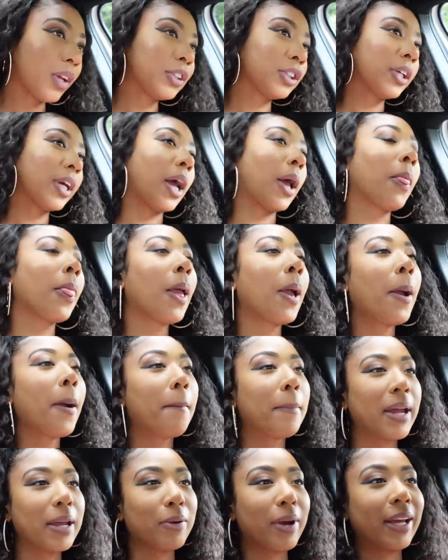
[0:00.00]
So yeah,
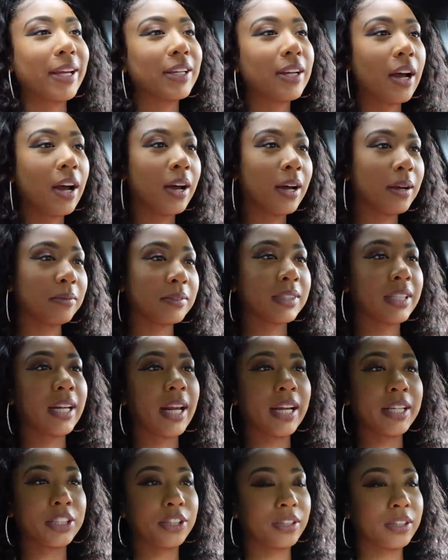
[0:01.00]
but anyway,
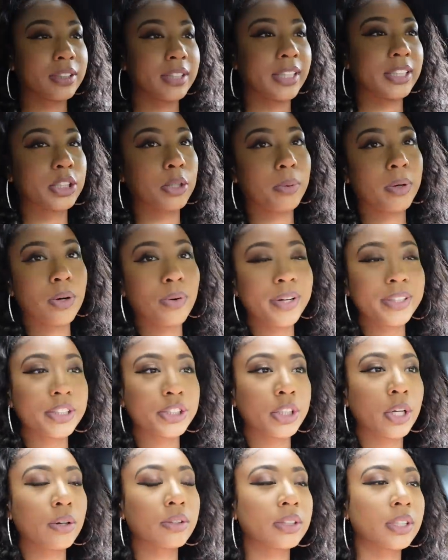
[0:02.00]
today's Thursday, so we're going to
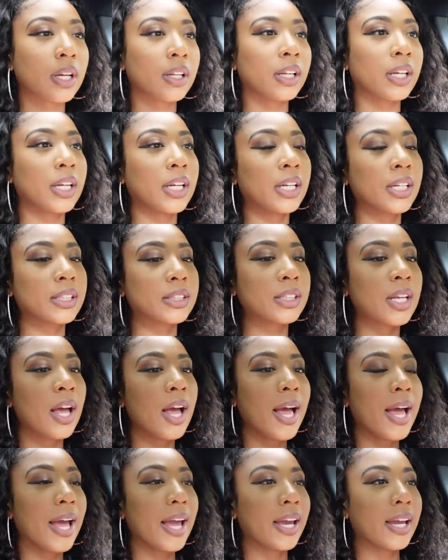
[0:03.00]
Toast on Lenox.
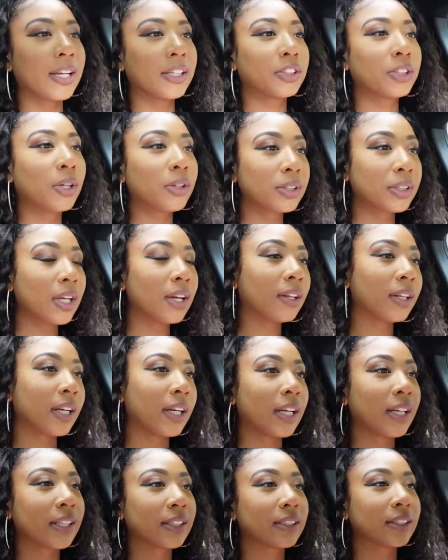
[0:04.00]
And Toast on
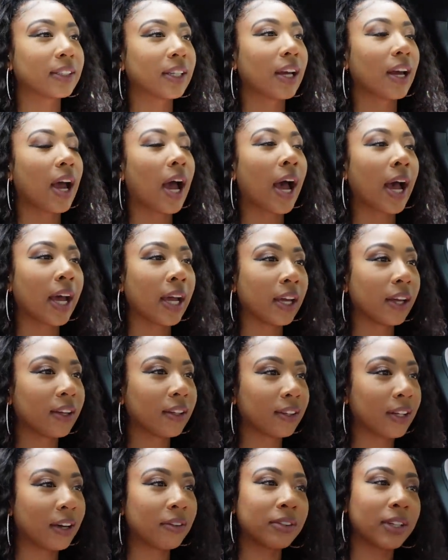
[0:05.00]
Lenox, I
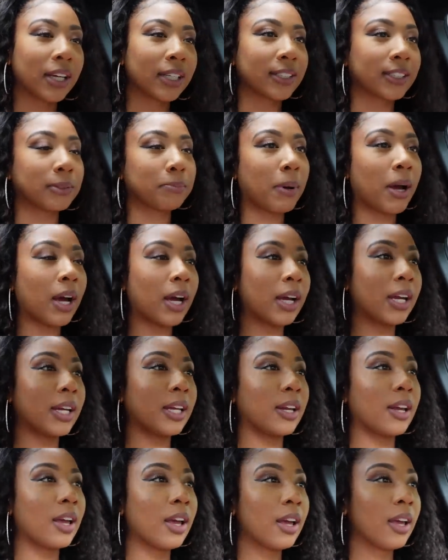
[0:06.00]
love that
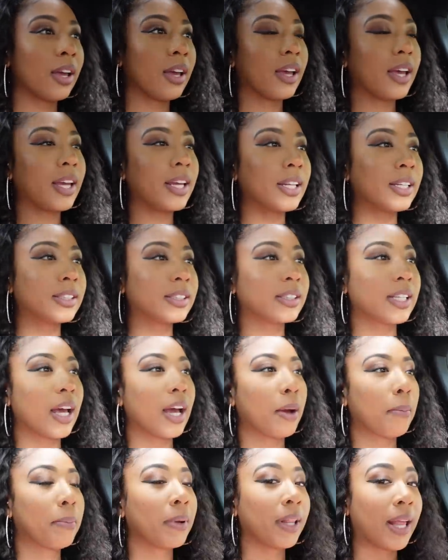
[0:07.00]
spot. It's
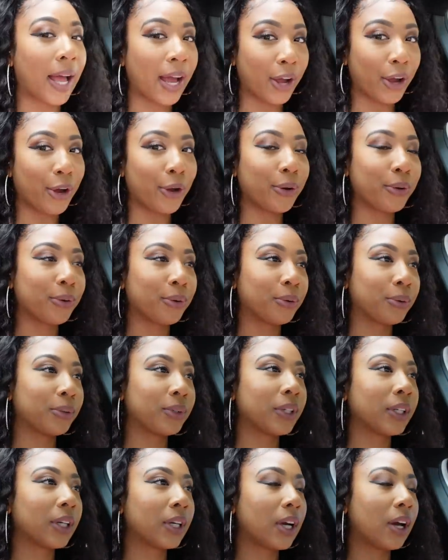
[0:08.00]
black
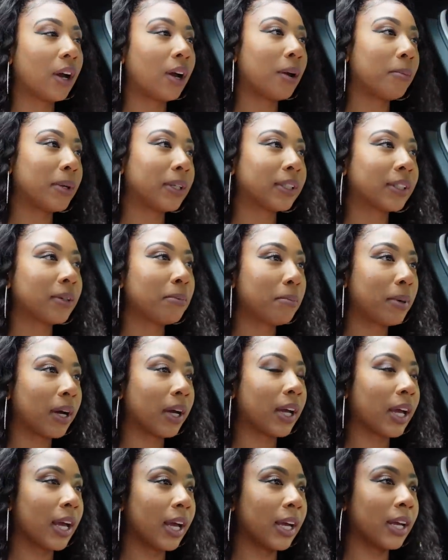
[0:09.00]
owned, it's in
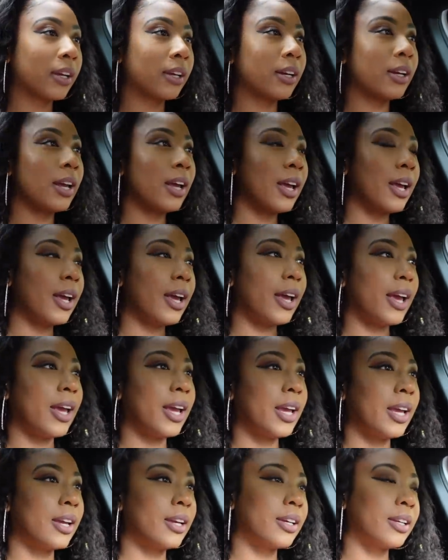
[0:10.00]
Buckhead,
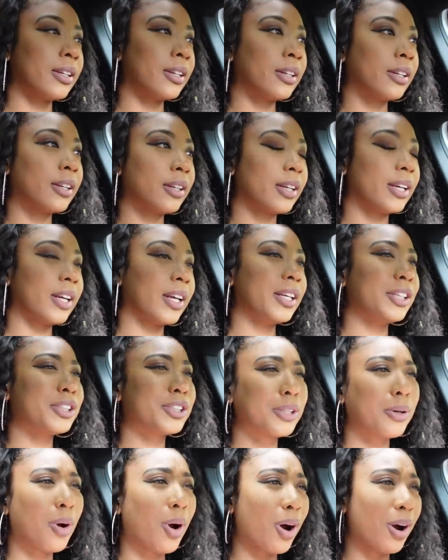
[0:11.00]
and it's
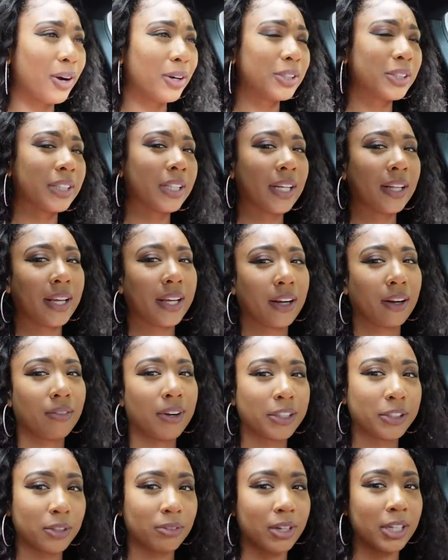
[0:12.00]
so hard to get like a
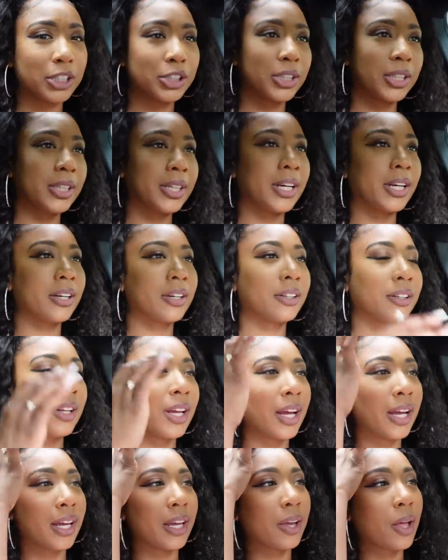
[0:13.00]
reservation there.
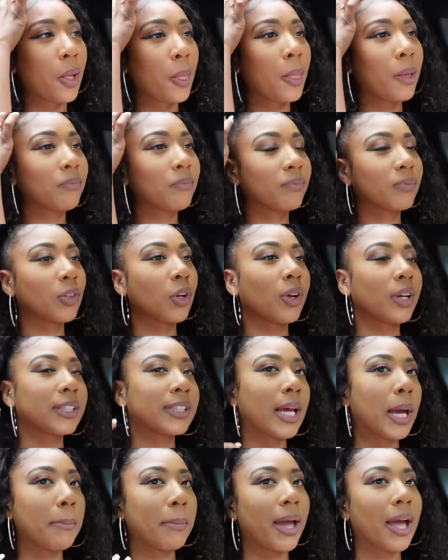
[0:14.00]
Like the only
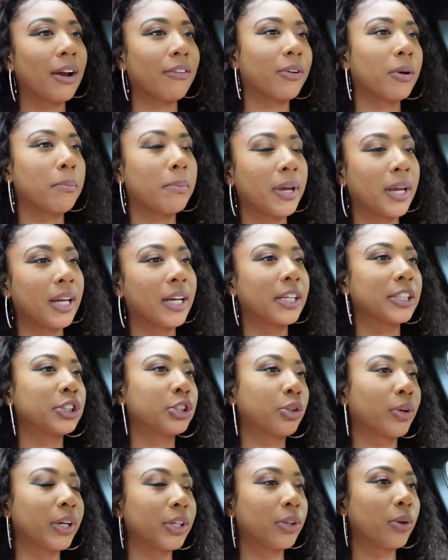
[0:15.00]
time I ever been is
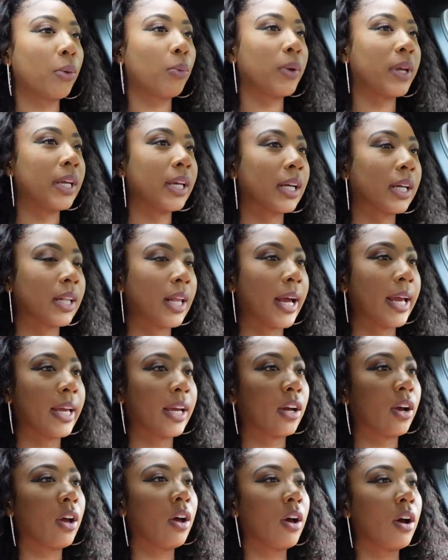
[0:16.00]
during the week,
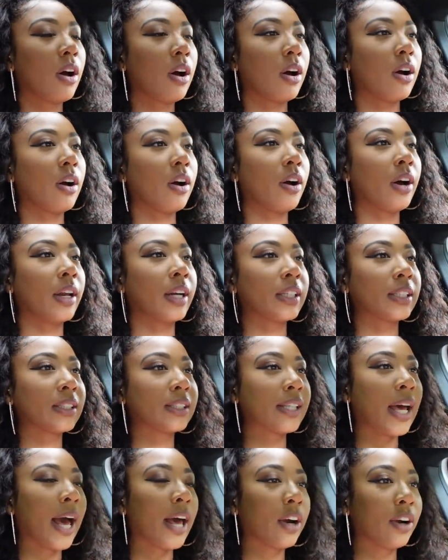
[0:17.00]
like on a
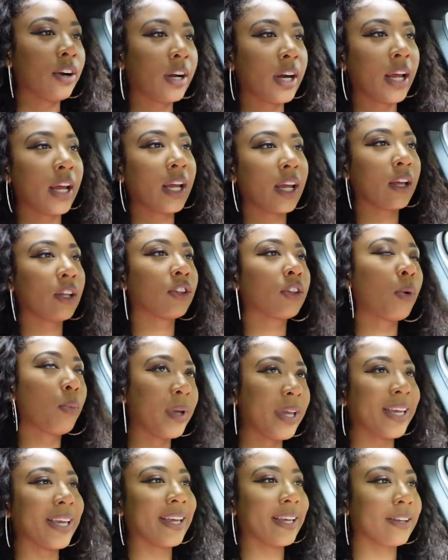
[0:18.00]
Saturday, the
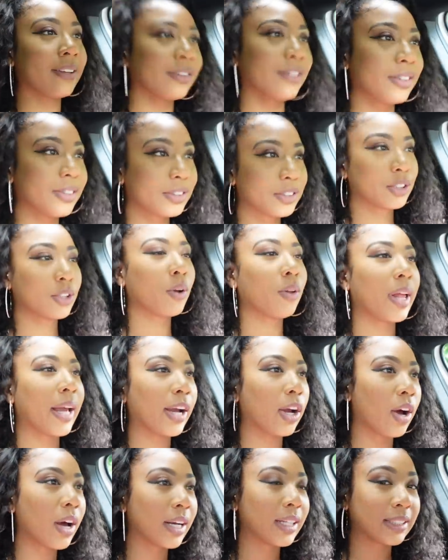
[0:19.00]
weekend. So
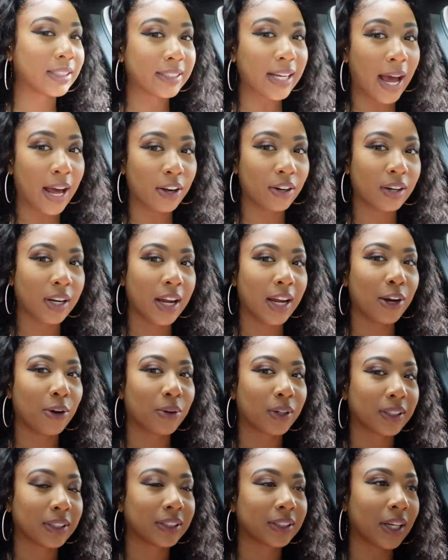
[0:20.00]
like on a Saturday
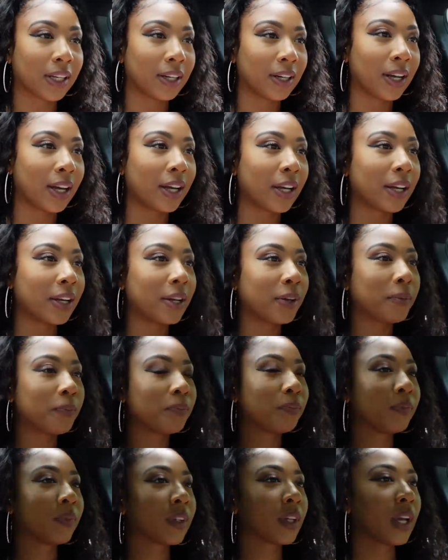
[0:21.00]
or a Sunday.
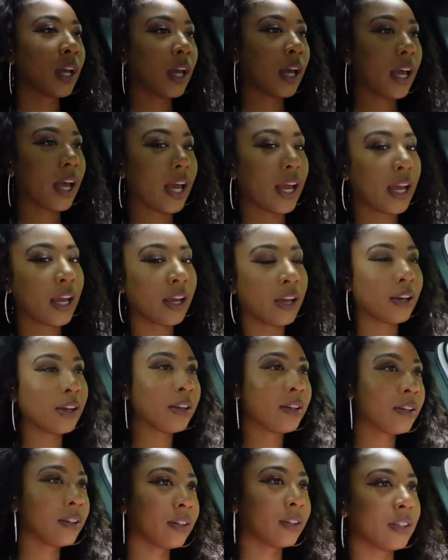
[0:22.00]

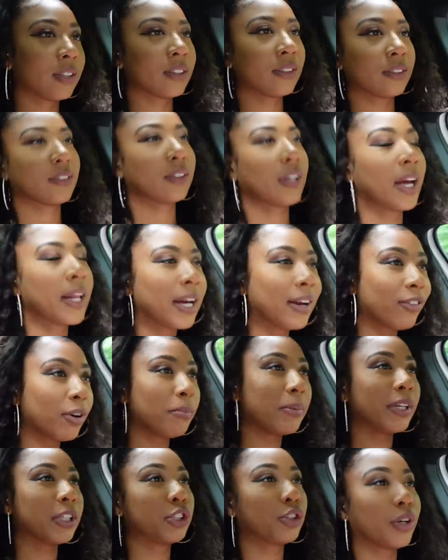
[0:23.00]
And I never
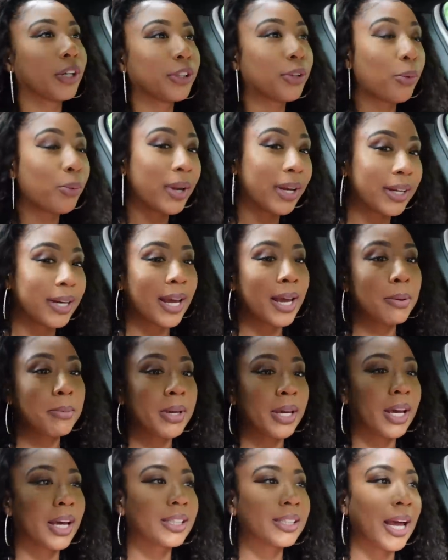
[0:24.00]
been during the weekday
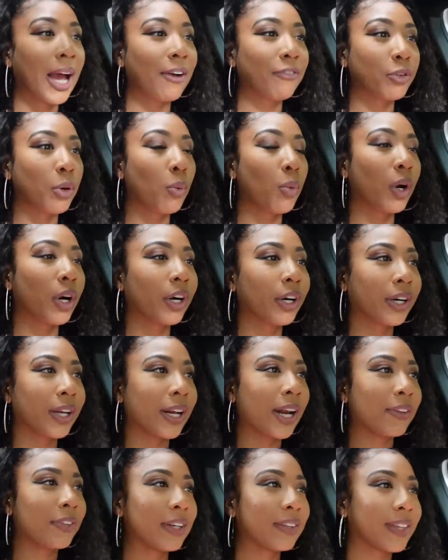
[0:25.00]
because I have to work,
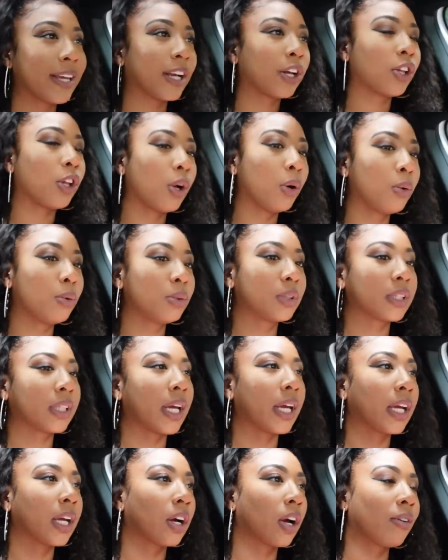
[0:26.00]
and I think they closed
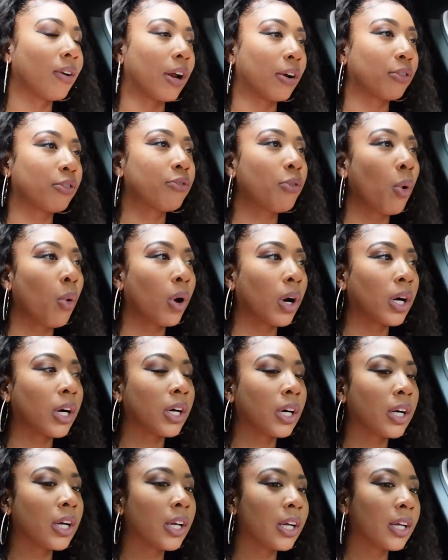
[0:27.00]
like around
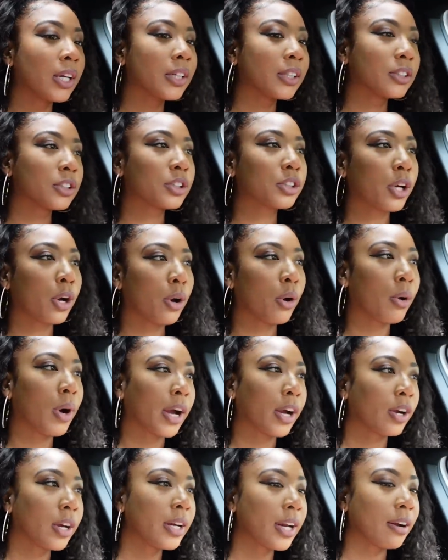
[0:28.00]
4, so
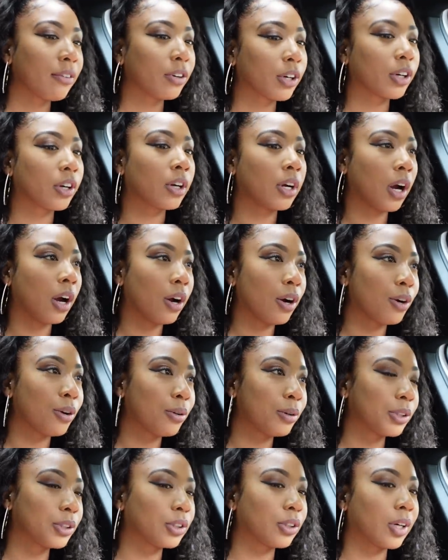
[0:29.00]
I could never
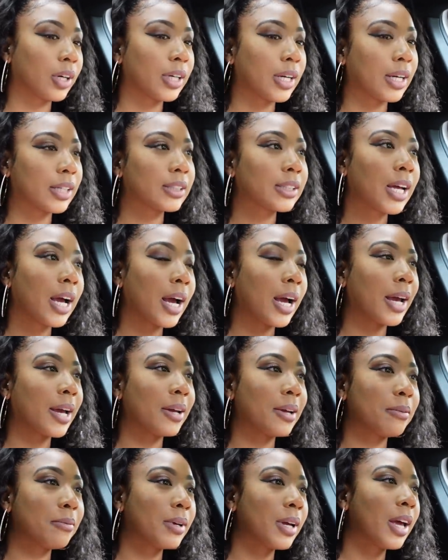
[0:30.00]
go during that
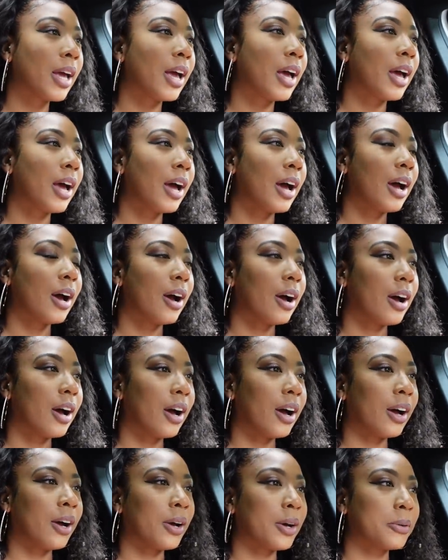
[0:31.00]
time.
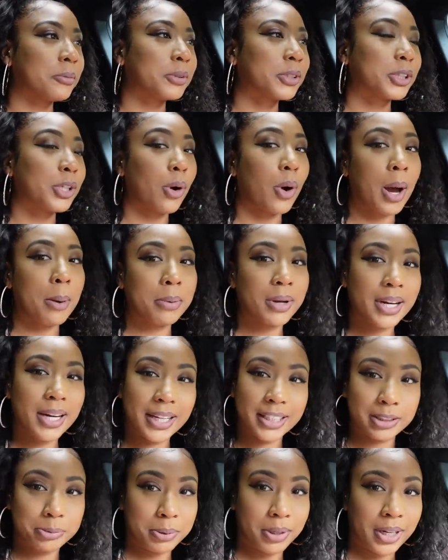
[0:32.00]
So I'm gonna
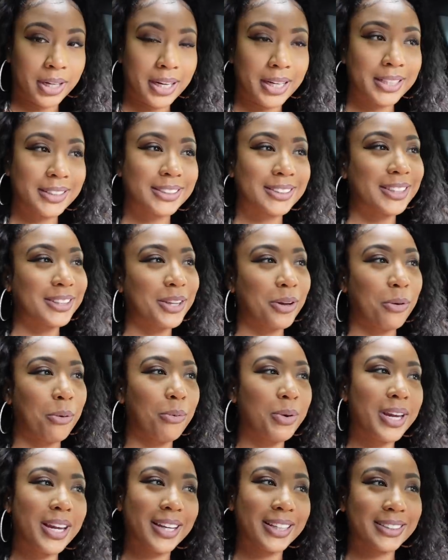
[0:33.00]
experience the
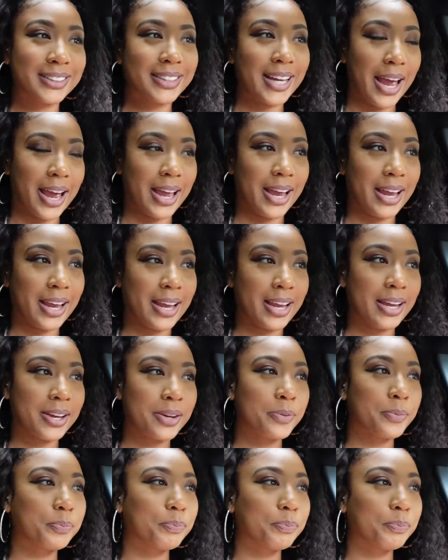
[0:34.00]
weekday